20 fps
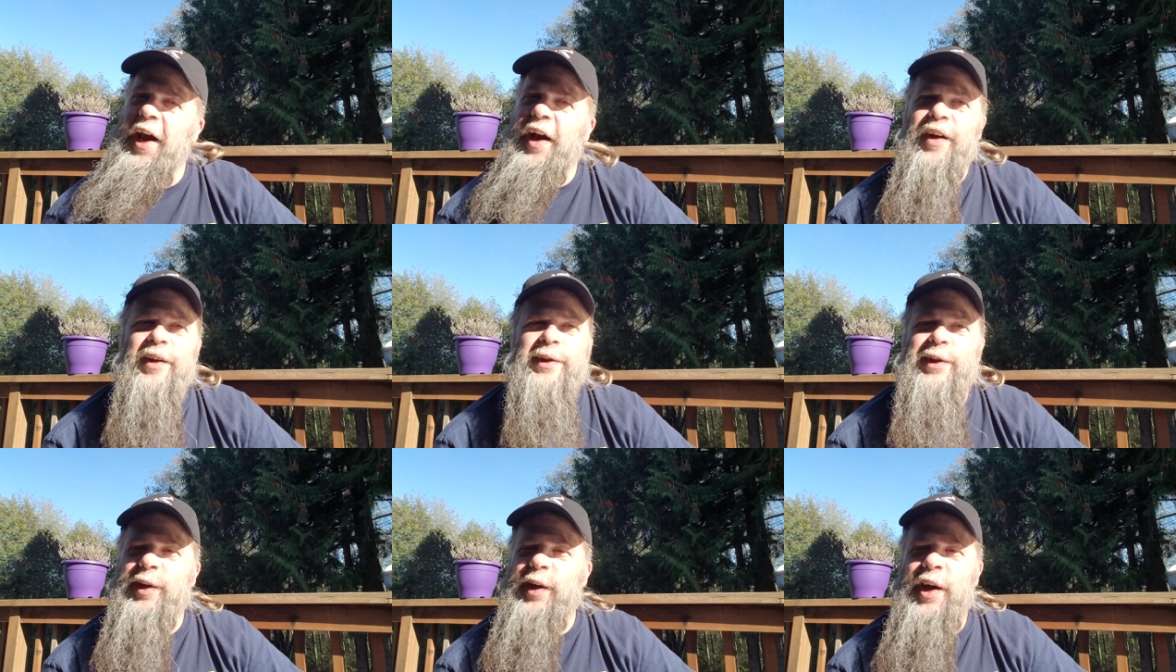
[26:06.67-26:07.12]

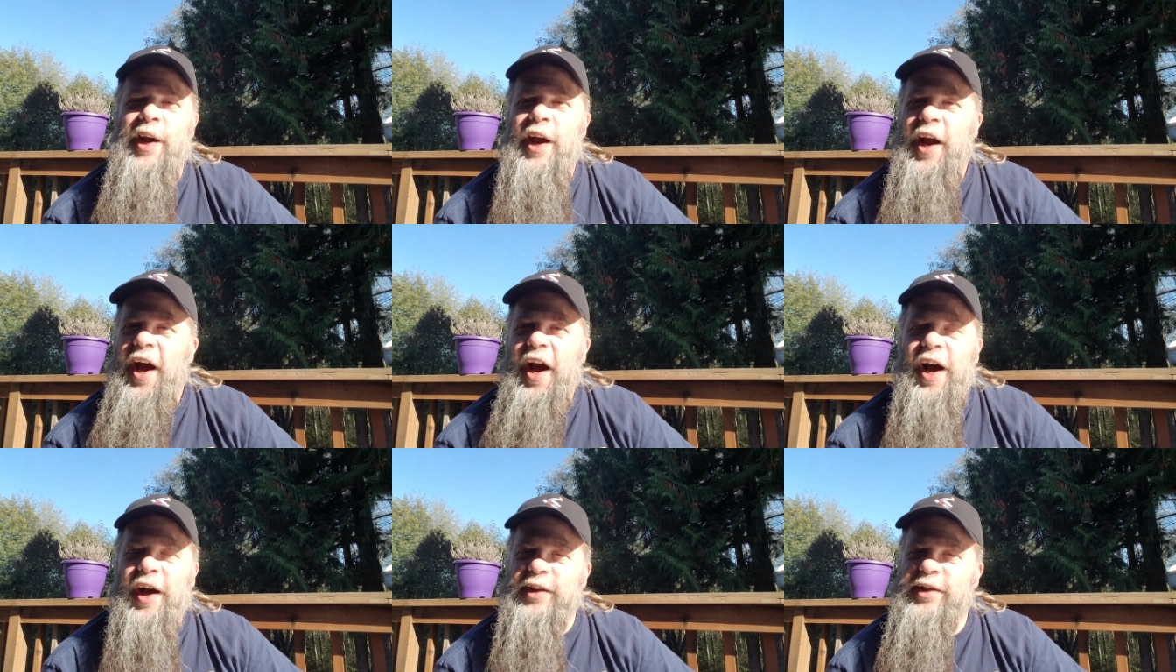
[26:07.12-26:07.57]
else,
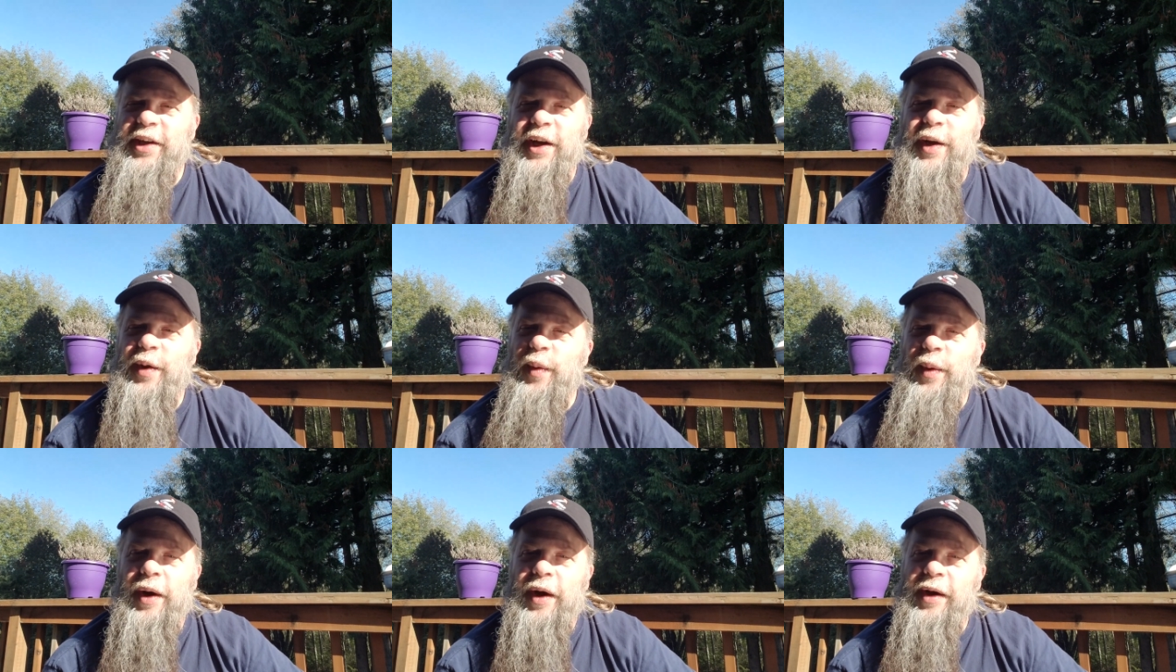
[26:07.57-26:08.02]
I'll tell
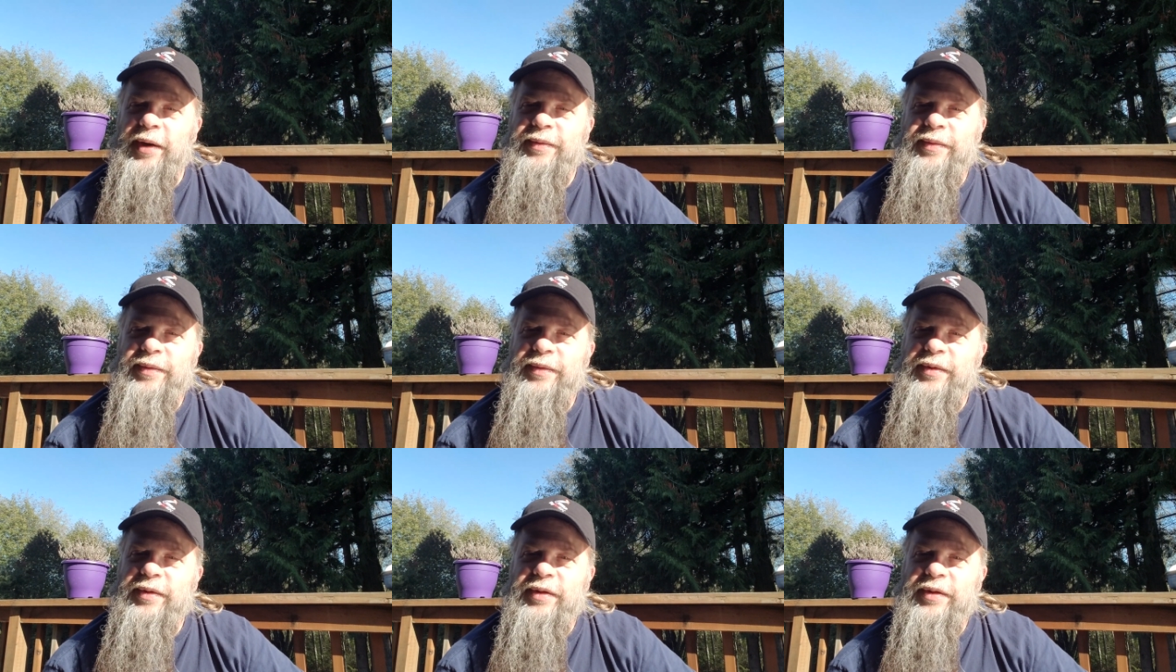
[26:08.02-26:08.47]
you what.
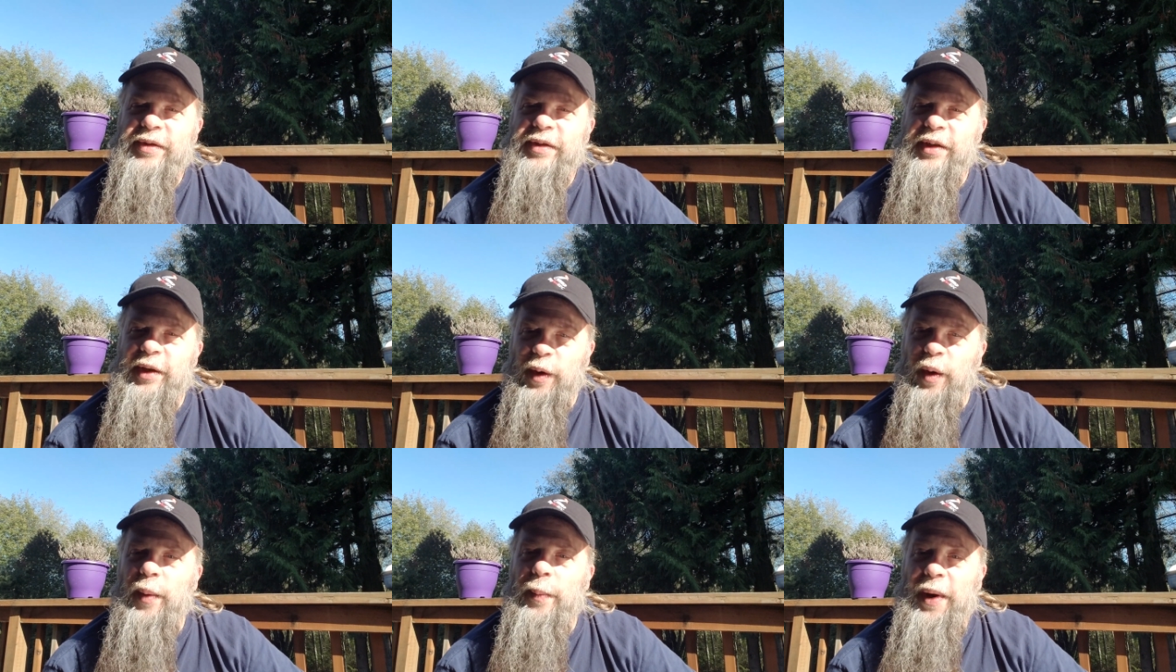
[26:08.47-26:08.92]

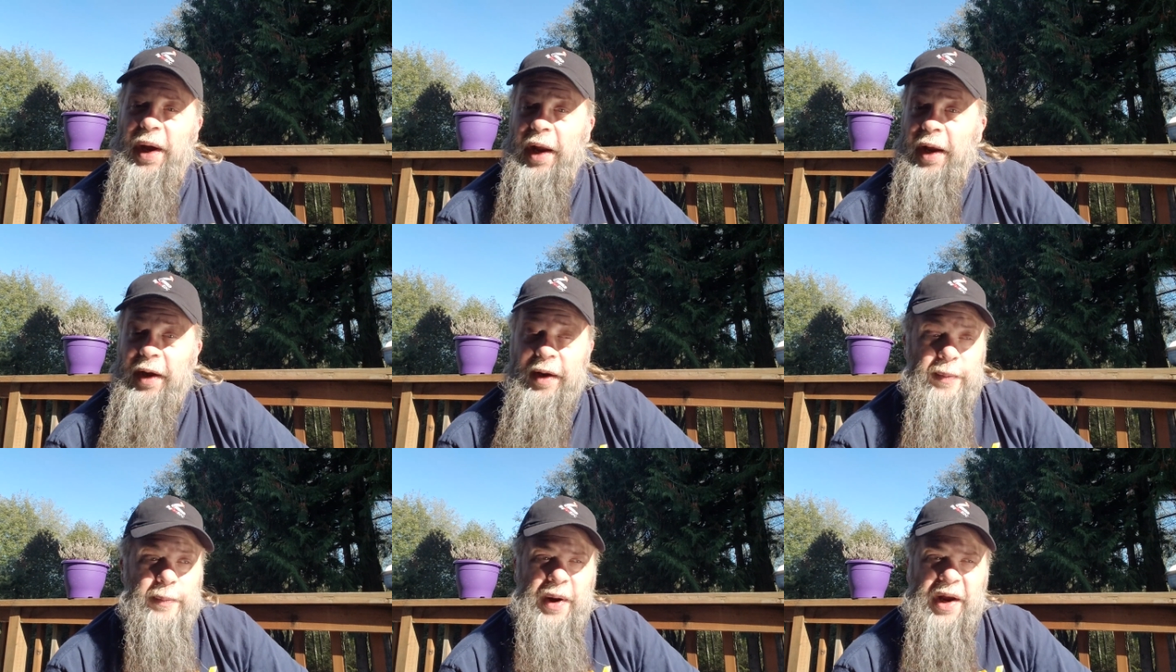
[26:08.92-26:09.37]
You know what
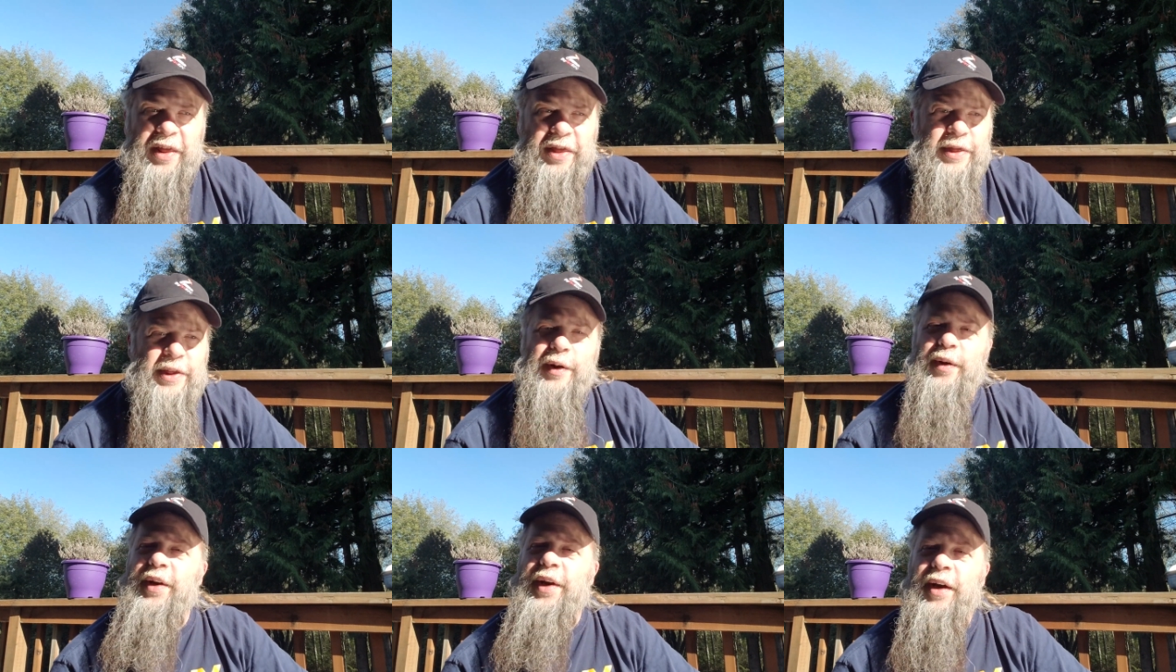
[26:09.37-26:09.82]
my
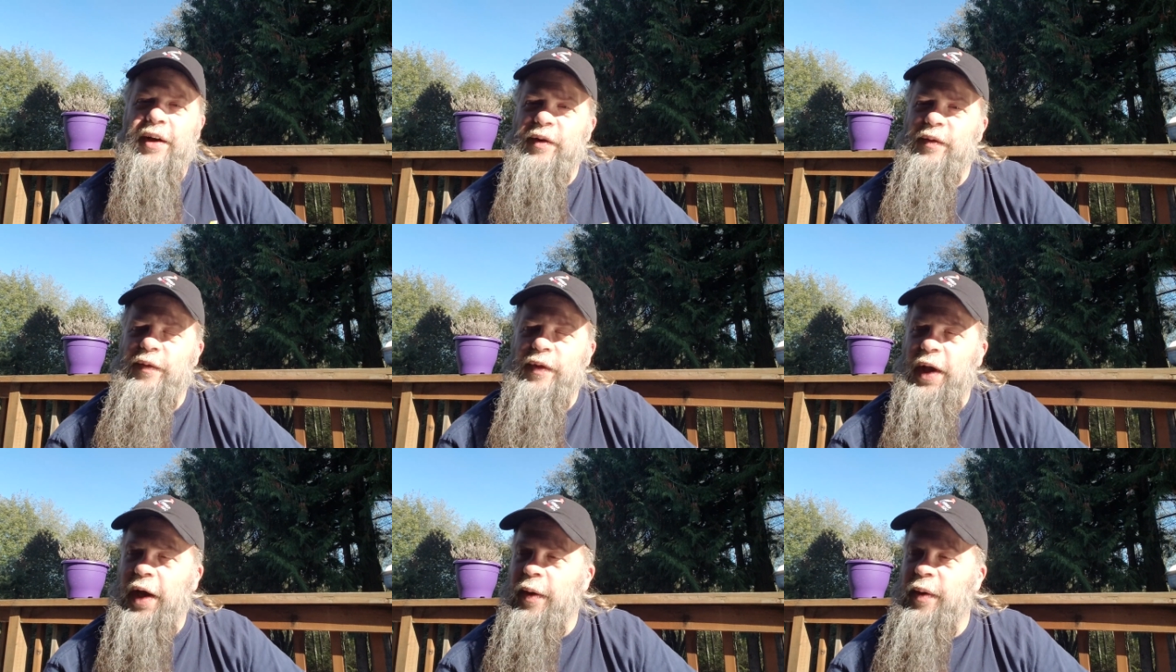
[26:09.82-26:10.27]
theory on
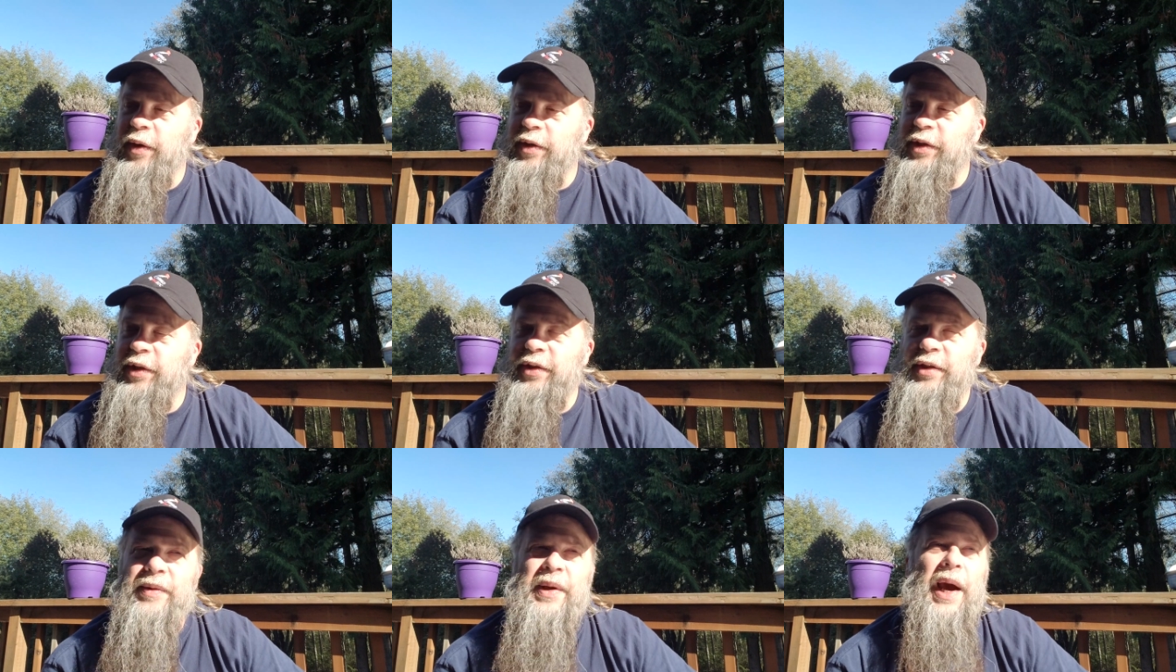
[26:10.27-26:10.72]
flowers is?